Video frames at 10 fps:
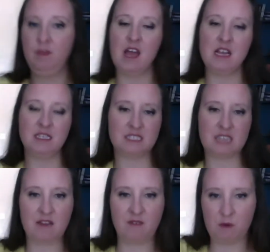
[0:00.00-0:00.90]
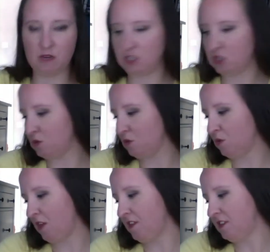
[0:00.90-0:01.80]
and decide if I want to do
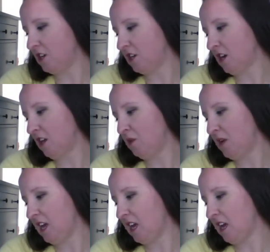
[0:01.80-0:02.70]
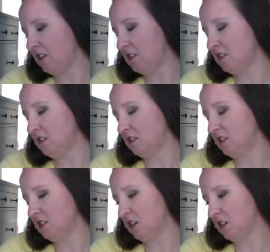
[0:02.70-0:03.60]
the dark colorway on a
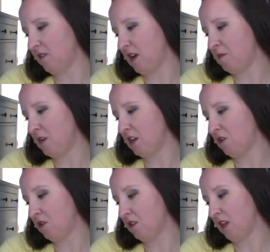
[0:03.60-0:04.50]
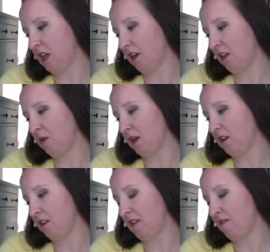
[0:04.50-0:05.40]
dark fabric or the light colorway on
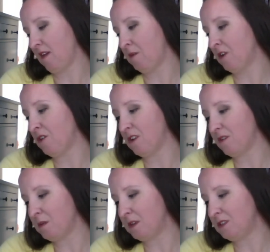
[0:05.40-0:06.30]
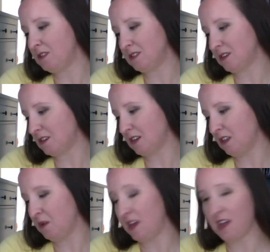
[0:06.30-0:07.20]
a light fabric, or if I want to do the dark
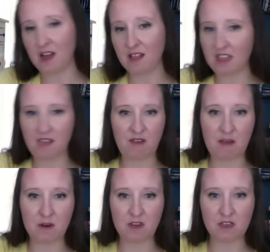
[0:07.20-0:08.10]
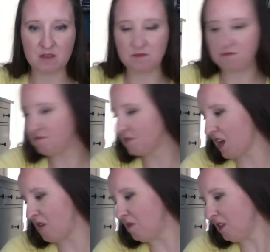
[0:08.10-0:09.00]
colorway on light fabric.
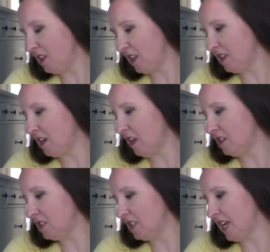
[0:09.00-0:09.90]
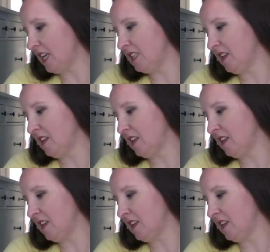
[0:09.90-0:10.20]
I really like the colors that